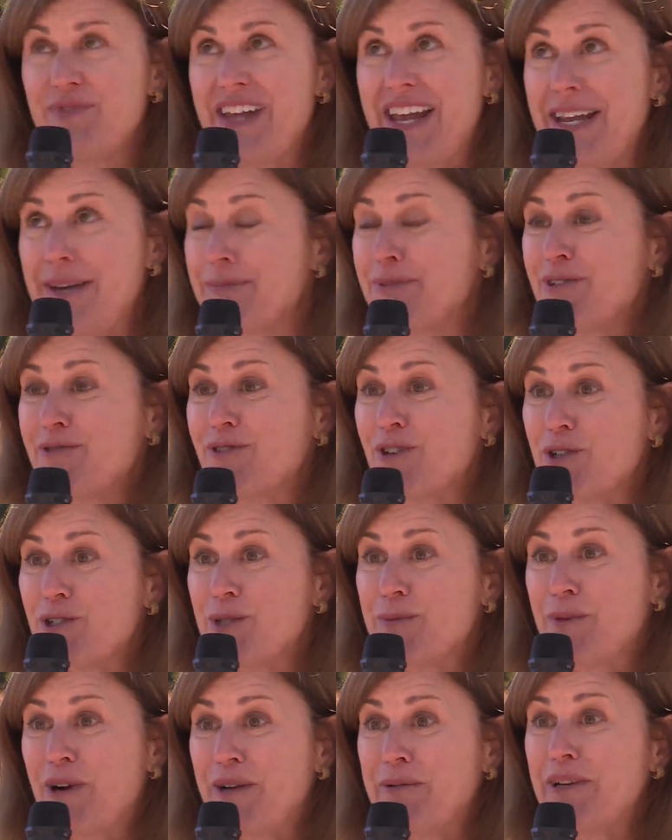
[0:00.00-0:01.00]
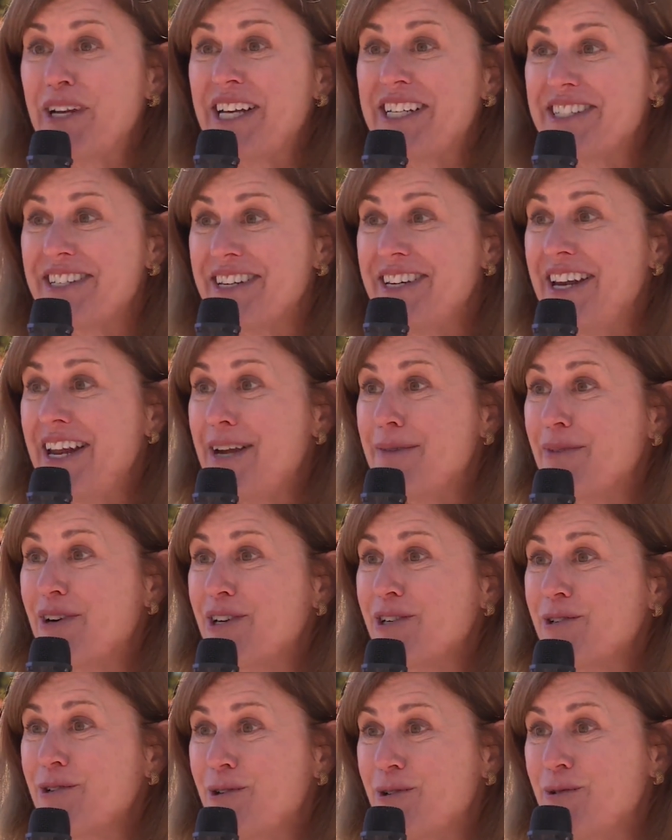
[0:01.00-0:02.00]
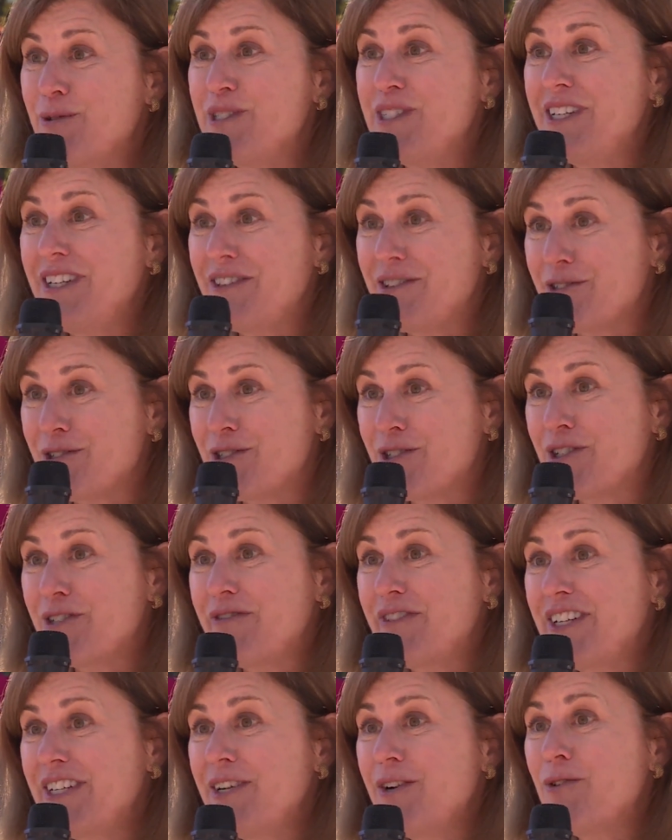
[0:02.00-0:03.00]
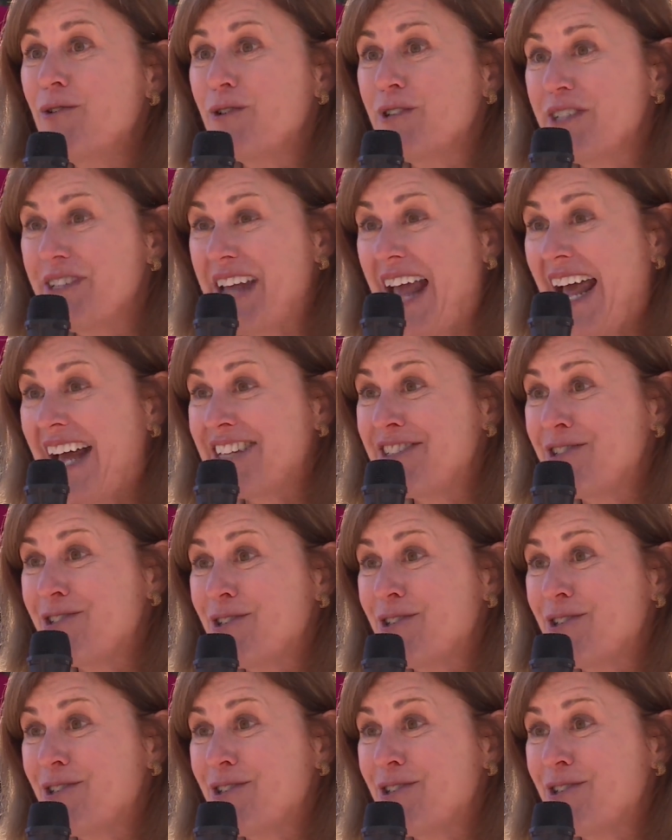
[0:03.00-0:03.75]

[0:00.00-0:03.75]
Hampton Roads probably has a neighbor who is either serving or has